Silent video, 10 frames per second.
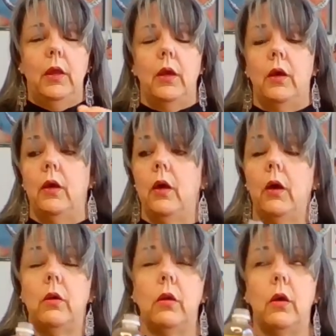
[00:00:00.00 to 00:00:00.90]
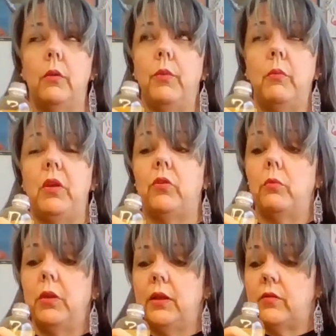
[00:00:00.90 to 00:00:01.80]
Yeah, Okay. I'm going to be
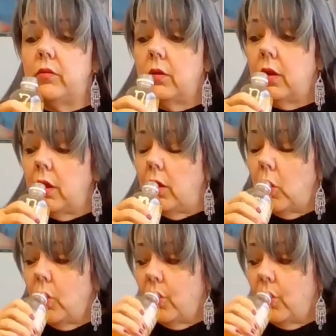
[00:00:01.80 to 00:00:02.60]
so blitzed tonight.